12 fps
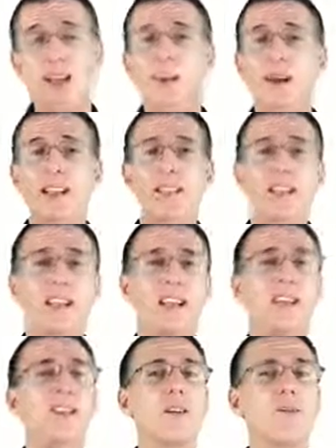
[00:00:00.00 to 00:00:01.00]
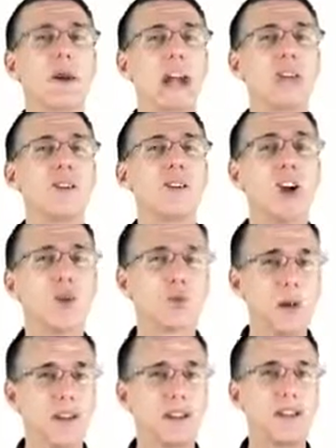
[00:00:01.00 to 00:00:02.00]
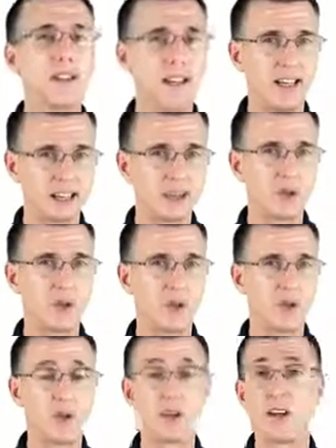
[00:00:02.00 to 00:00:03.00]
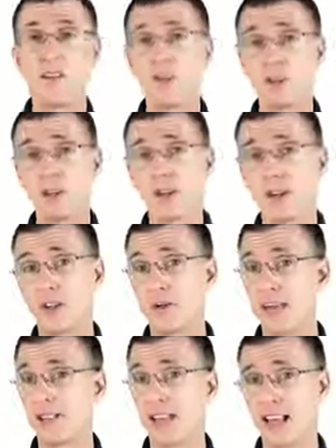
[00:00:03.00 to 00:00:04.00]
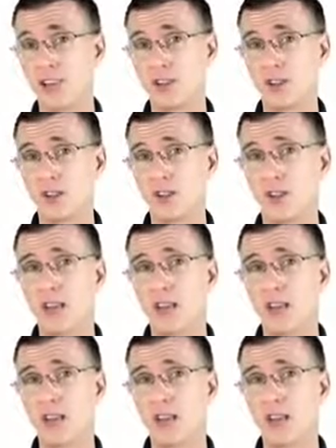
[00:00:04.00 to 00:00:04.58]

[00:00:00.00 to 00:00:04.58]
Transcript: Basically, the miners are writing the history book of Bitcoin transactions,